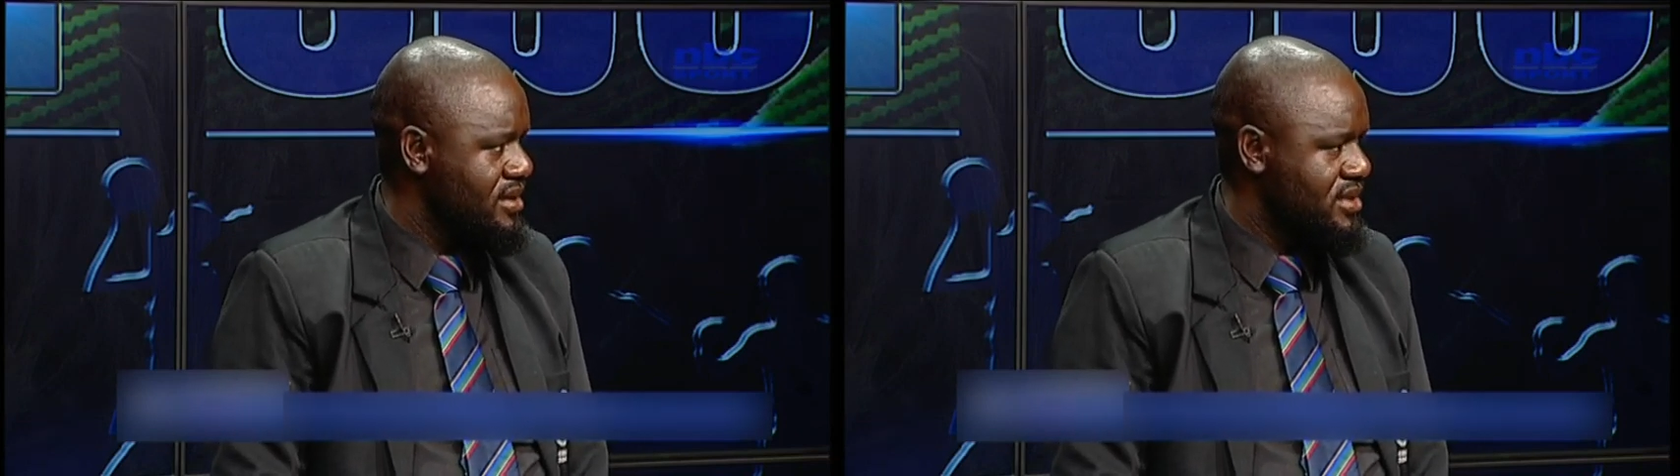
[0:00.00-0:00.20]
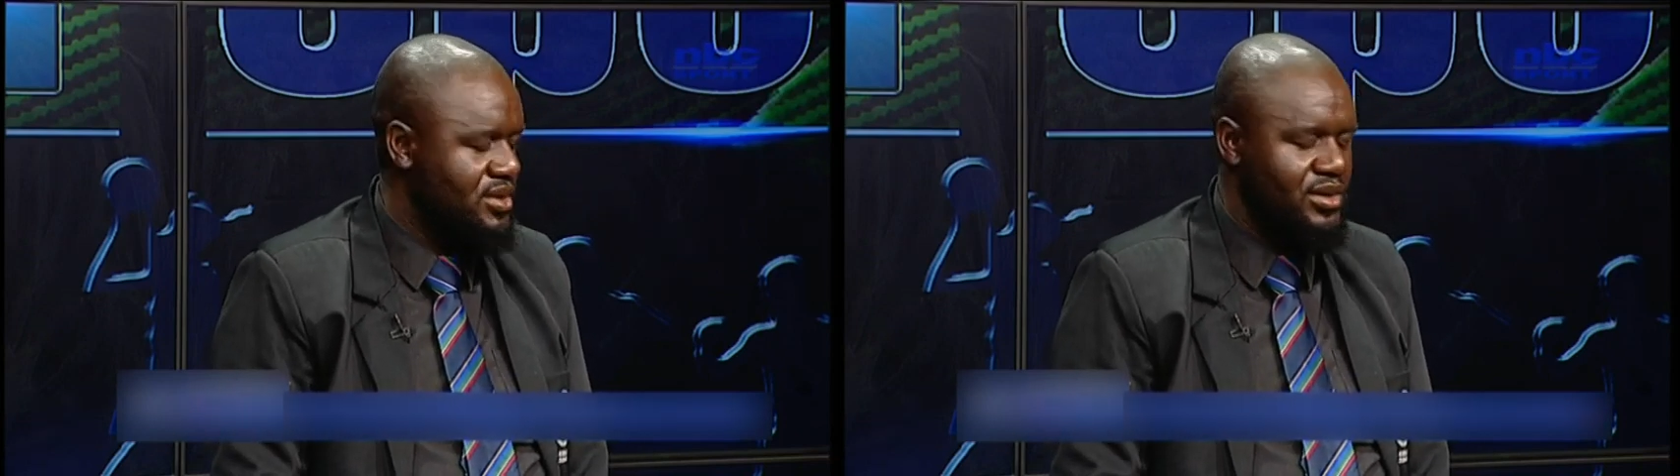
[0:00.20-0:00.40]

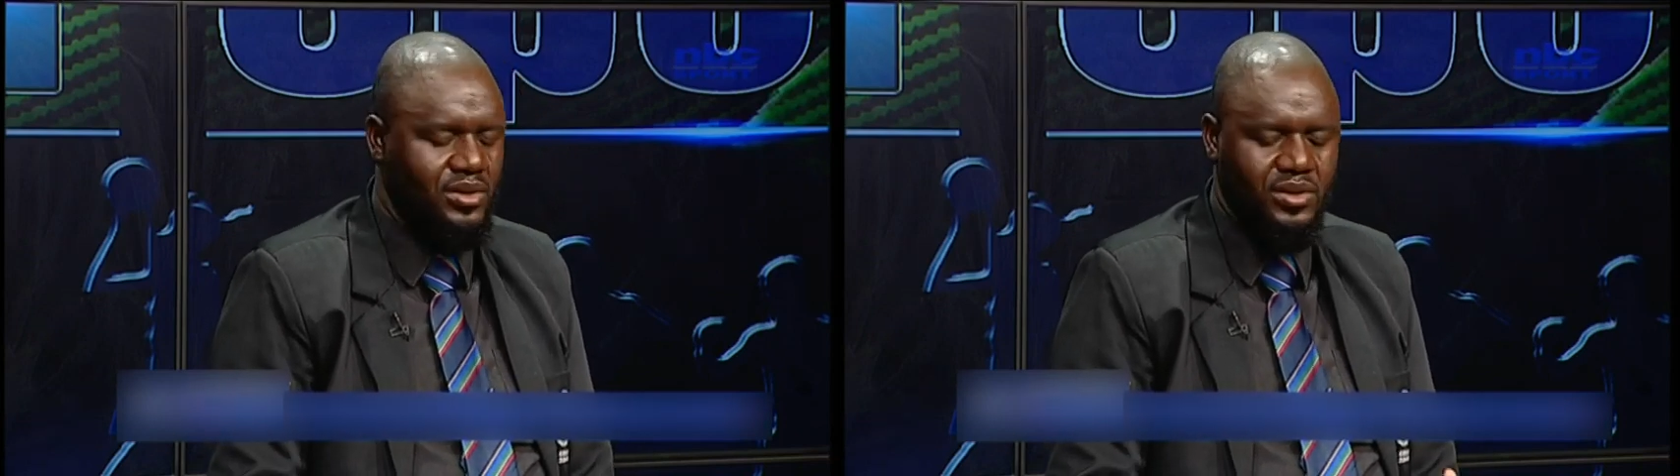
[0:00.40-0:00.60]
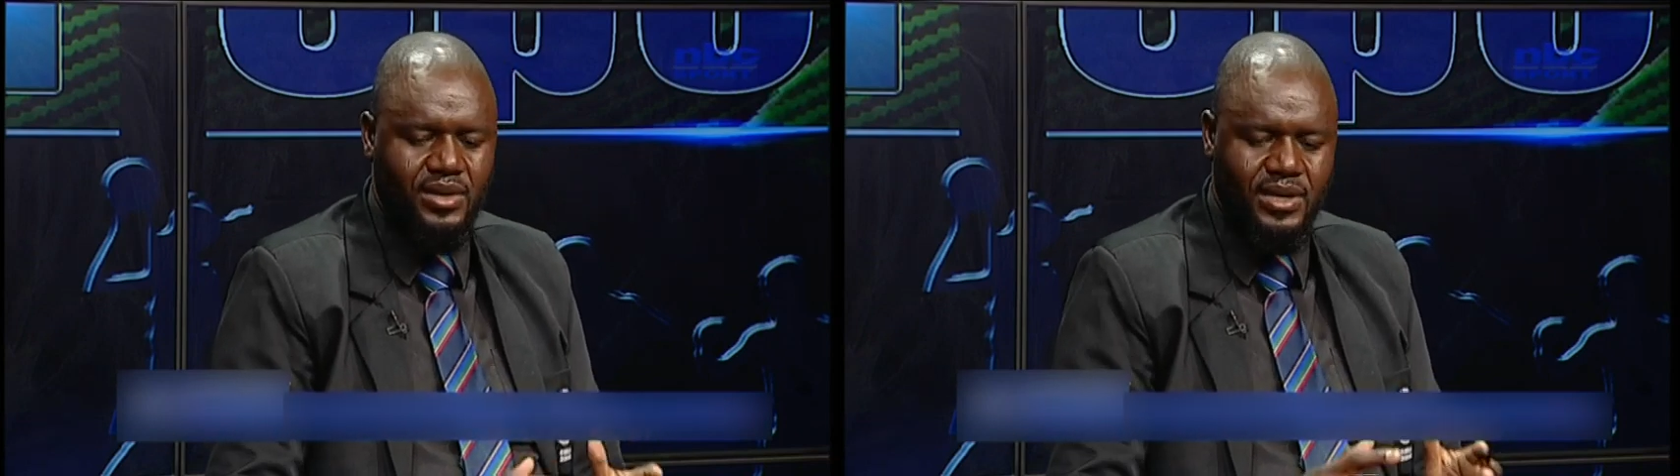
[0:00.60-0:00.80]

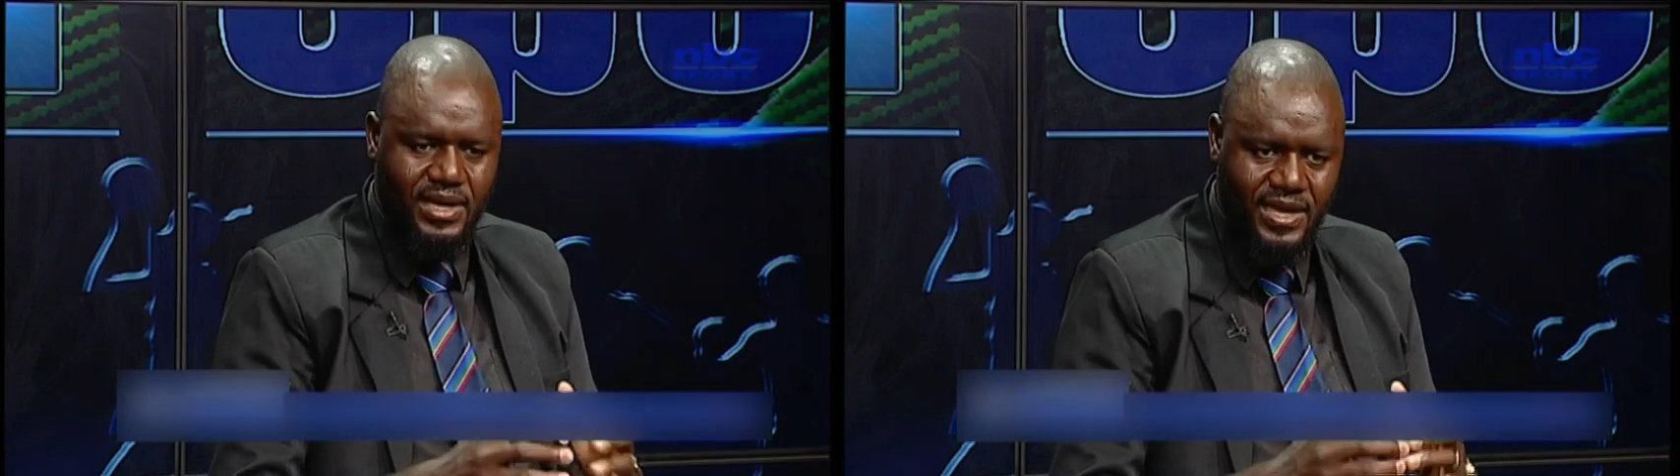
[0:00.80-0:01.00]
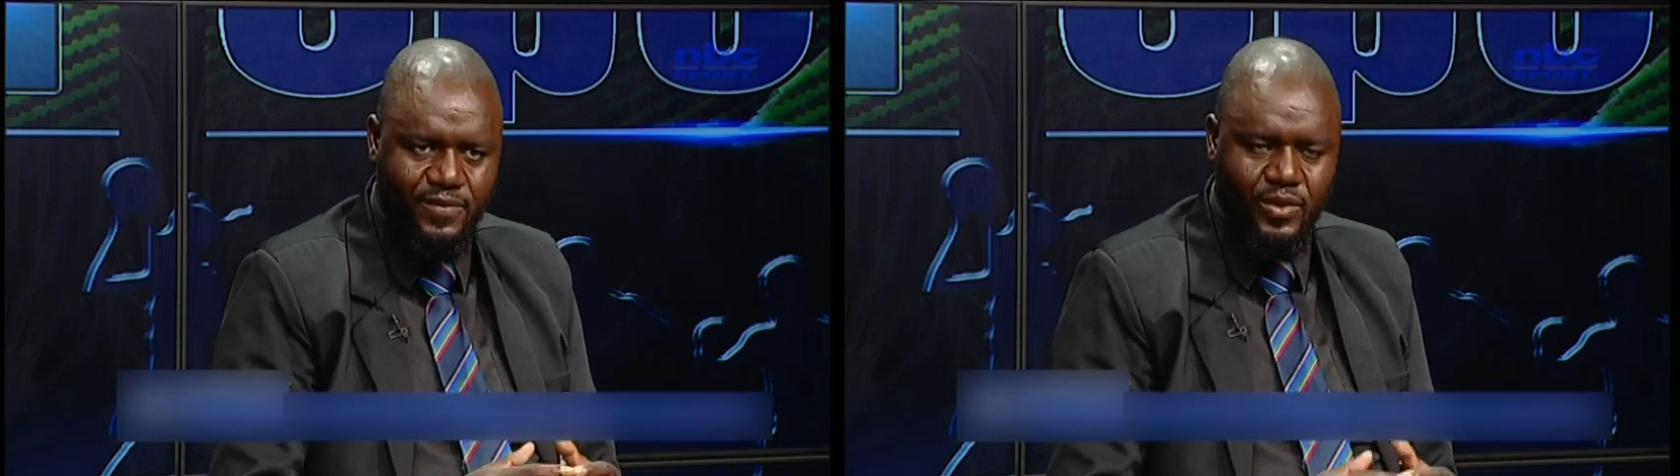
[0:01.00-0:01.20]
So
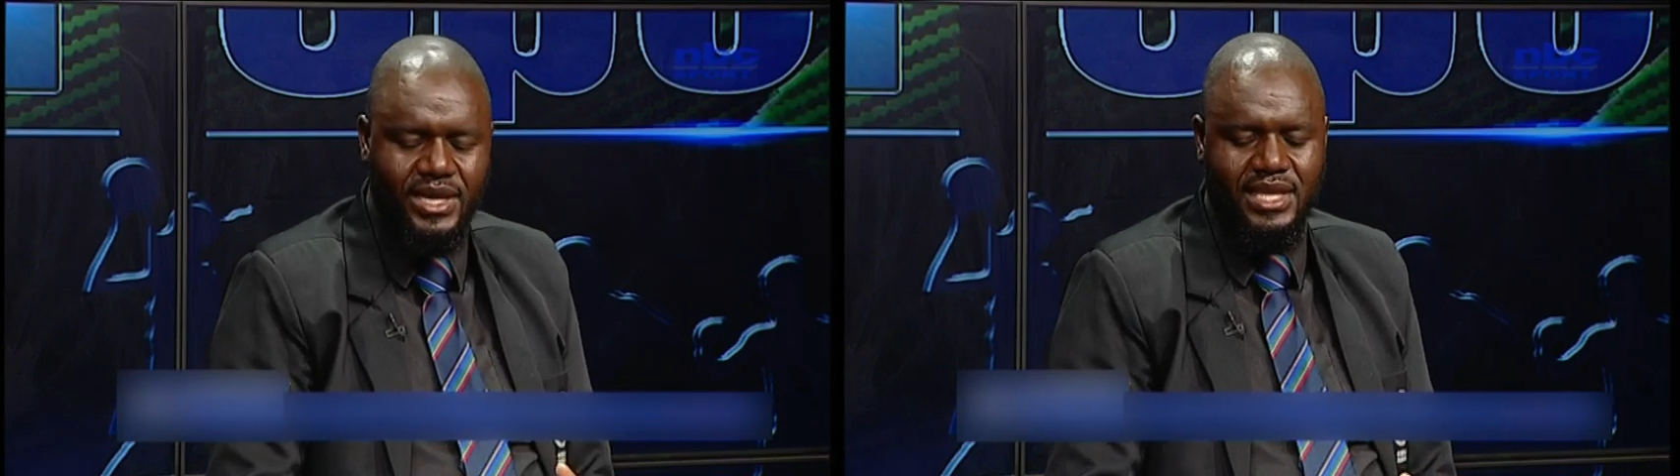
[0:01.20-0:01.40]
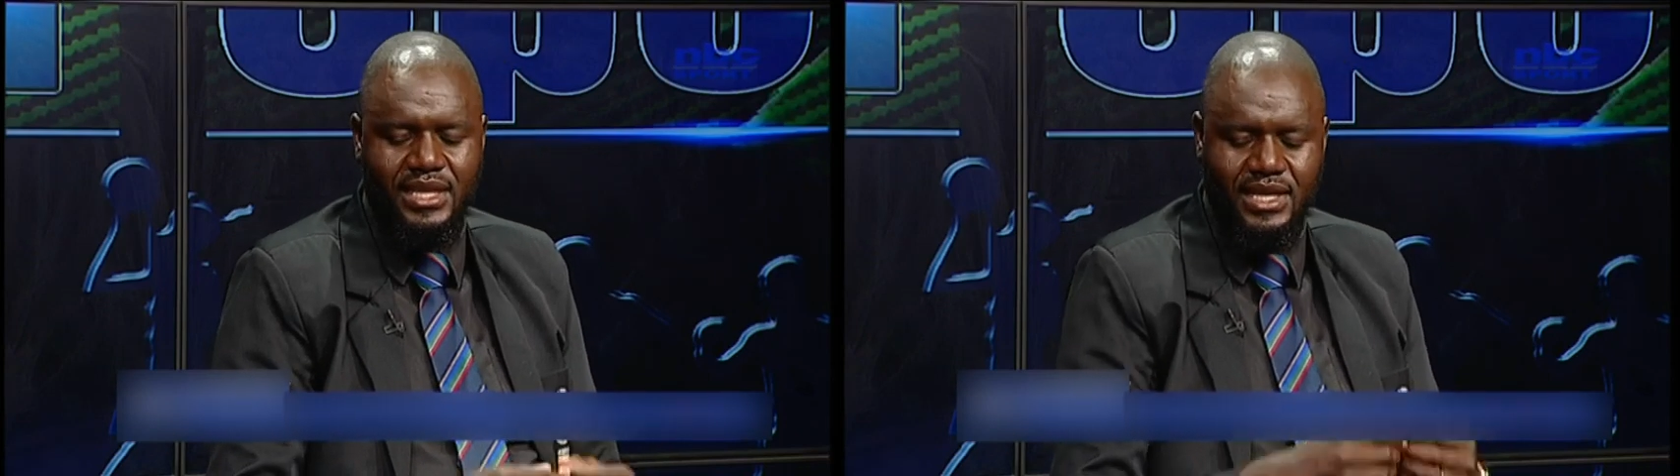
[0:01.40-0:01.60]
if we can